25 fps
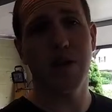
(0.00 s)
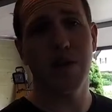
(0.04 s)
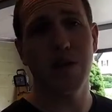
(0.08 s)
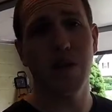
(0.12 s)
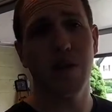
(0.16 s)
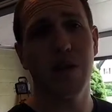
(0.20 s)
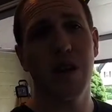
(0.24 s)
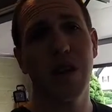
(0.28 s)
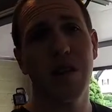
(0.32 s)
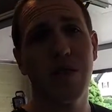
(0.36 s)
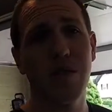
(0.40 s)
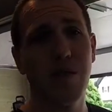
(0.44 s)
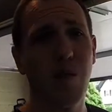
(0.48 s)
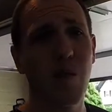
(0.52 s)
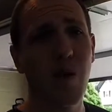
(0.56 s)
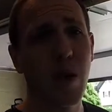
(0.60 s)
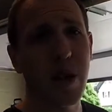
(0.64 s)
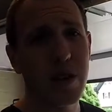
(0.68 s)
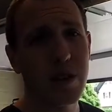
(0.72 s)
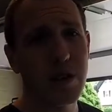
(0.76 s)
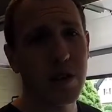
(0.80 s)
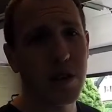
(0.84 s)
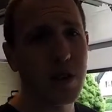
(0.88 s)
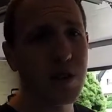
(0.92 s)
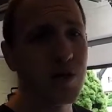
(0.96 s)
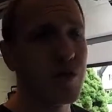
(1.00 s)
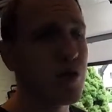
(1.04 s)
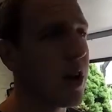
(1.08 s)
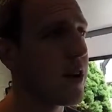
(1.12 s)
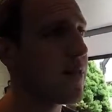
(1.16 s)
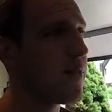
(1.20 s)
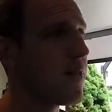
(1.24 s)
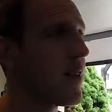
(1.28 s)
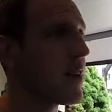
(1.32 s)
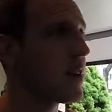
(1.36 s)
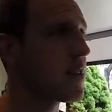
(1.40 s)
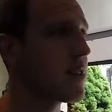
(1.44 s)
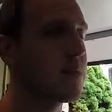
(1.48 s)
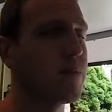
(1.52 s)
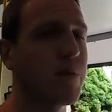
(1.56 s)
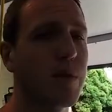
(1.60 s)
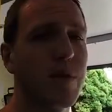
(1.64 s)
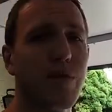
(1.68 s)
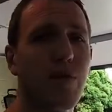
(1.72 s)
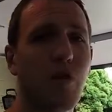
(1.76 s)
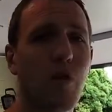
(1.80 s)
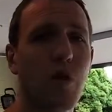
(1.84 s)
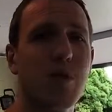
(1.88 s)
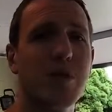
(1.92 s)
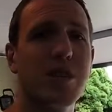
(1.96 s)
So thanks for watching.
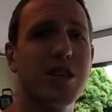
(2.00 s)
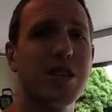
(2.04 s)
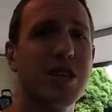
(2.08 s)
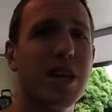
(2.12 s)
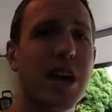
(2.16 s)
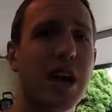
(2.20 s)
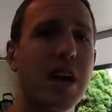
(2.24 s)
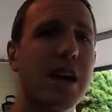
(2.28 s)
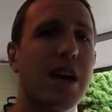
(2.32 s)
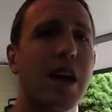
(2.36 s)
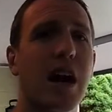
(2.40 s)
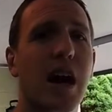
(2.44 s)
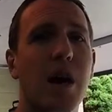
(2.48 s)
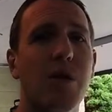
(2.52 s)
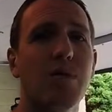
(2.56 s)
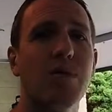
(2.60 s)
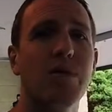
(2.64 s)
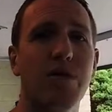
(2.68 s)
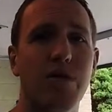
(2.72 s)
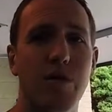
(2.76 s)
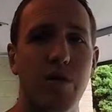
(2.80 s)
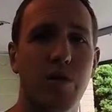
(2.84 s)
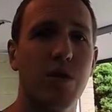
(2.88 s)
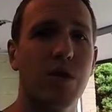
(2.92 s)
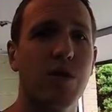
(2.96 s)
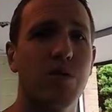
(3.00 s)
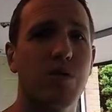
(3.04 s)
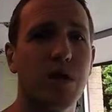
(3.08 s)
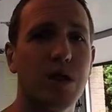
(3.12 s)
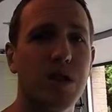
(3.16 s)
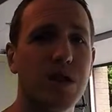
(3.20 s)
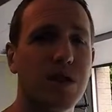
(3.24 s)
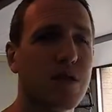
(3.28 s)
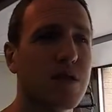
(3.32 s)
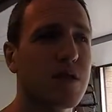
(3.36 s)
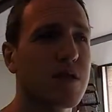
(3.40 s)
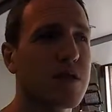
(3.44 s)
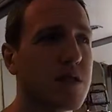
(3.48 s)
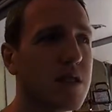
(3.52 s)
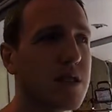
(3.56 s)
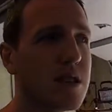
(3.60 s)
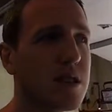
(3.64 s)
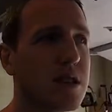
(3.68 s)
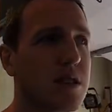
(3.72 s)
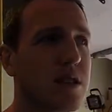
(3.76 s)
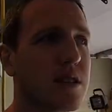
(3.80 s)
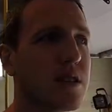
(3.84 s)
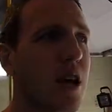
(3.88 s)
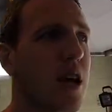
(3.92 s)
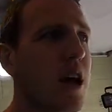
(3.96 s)
Trifectaperformance.com if you want to research
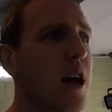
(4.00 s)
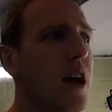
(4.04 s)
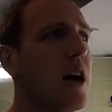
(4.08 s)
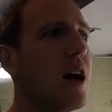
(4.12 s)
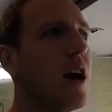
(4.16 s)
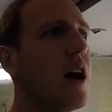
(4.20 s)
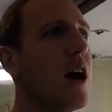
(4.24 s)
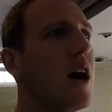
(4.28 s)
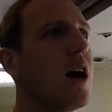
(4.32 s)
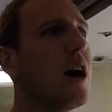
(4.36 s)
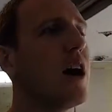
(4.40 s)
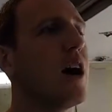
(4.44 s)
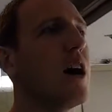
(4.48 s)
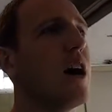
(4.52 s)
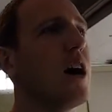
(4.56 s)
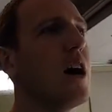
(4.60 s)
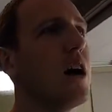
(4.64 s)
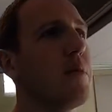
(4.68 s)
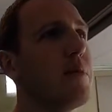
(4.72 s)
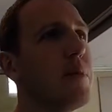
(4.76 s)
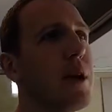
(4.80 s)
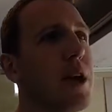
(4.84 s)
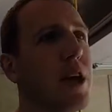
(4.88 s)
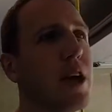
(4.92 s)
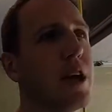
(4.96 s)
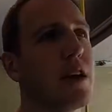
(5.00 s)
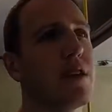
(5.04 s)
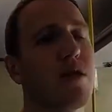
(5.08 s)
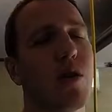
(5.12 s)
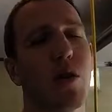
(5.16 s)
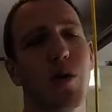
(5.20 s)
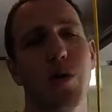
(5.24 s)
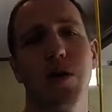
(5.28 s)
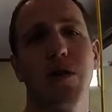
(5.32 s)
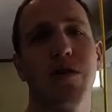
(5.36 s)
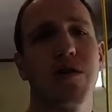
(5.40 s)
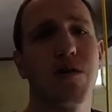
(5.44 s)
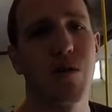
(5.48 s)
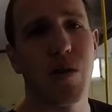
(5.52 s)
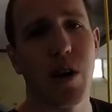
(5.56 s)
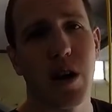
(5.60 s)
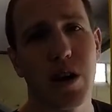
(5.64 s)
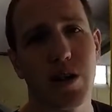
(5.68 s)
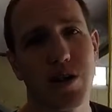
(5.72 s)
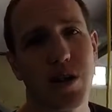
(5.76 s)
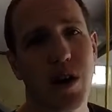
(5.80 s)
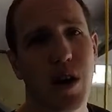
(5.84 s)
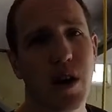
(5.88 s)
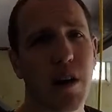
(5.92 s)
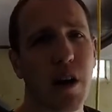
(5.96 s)
this, and
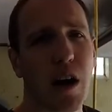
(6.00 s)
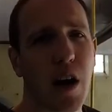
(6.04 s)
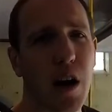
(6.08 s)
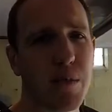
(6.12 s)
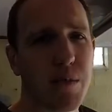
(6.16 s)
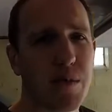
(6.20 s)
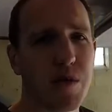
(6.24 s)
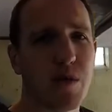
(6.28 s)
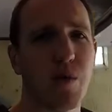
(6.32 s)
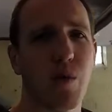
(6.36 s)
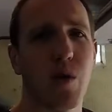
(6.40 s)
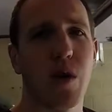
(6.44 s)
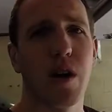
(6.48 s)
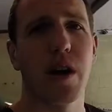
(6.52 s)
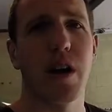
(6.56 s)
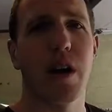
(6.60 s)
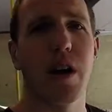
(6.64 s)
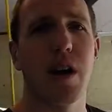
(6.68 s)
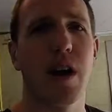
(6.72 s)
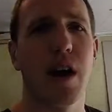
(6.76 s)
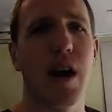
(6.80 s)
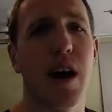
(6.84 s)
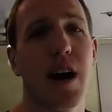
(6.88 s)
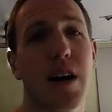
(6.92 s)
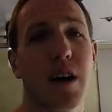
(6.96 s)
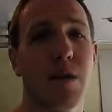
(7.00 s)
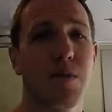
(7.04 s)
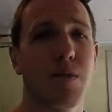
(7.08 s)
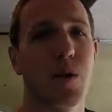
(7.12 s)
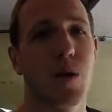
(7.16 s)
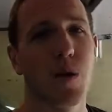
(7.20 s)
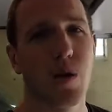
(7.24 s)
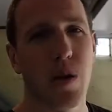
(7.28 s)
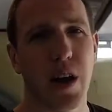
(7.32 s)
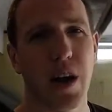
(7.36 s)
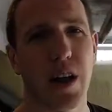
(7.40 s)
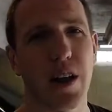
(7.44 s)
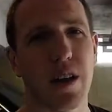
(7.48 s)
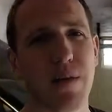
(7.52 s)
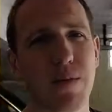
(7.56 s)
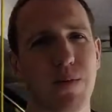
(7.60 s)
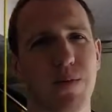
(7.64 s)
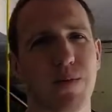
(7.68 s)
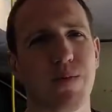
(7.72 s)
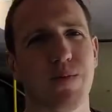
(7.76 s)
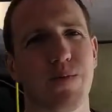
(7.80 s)
hoagiesgarage.com is where I am located.